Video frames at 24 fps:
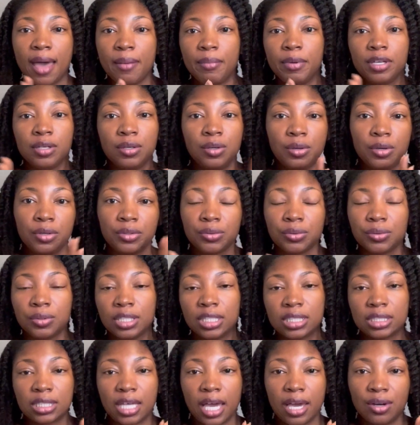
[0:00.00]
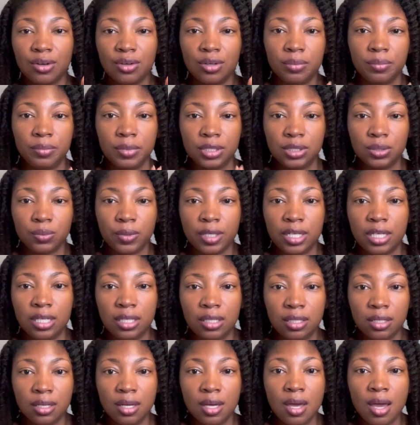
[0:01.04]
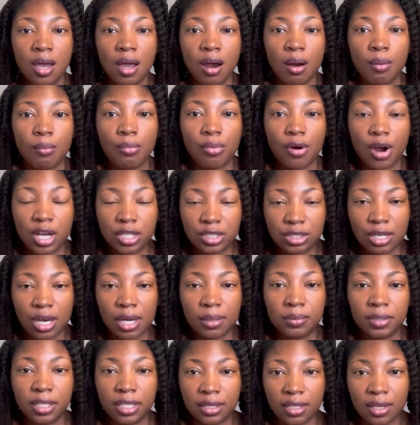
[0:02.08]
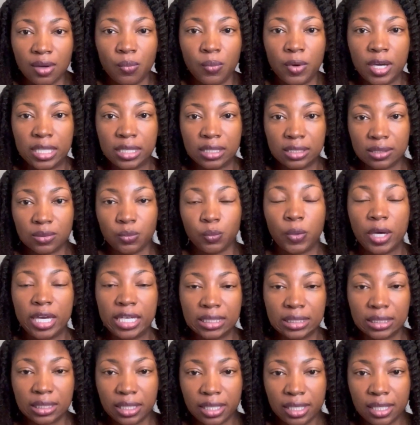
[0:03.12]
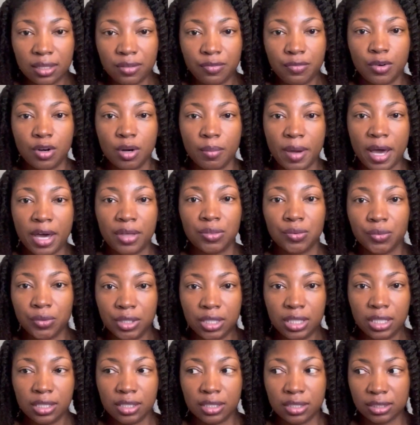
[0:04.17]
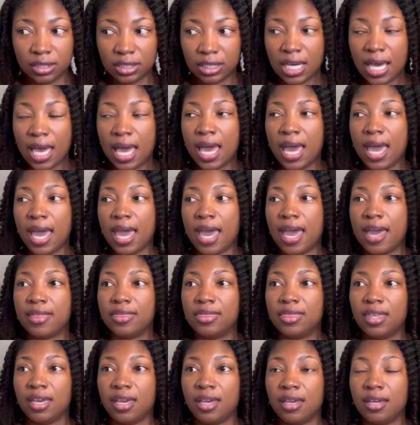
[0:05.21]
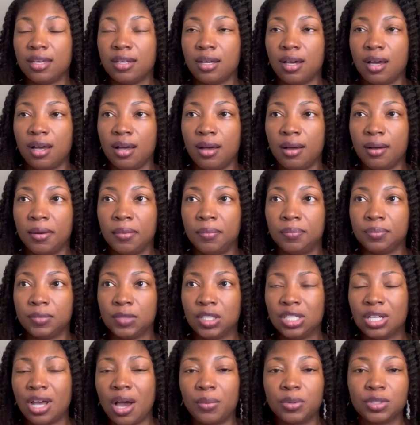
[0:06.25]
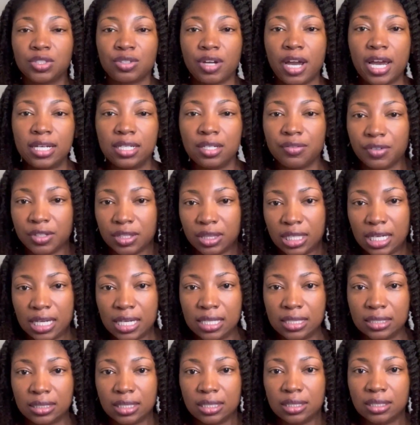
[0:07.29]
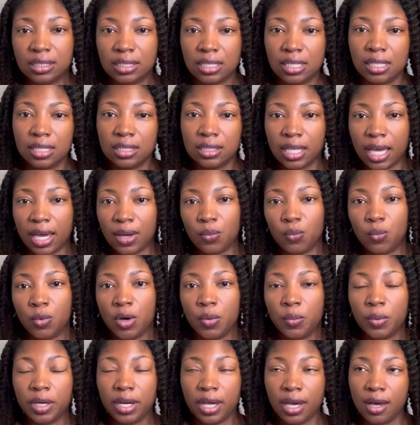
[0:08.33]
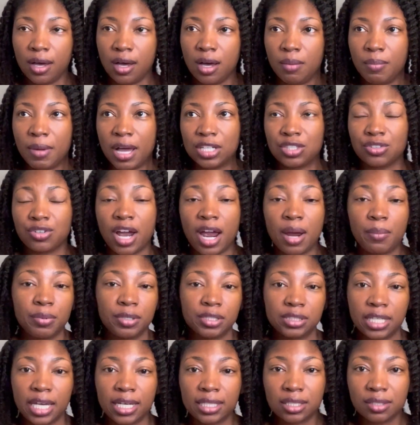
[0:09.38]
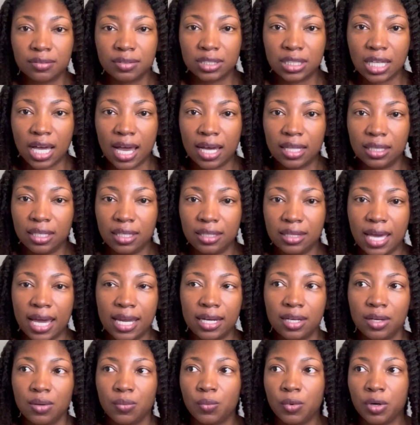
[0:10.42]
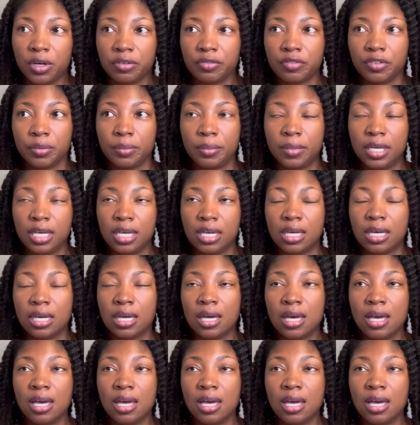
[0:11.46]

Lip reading: been going through this cycle between bra strap length and waist length for about 3 years. And then, I was trying different things to see like what would help. I tried protective styling, that didn't work for me.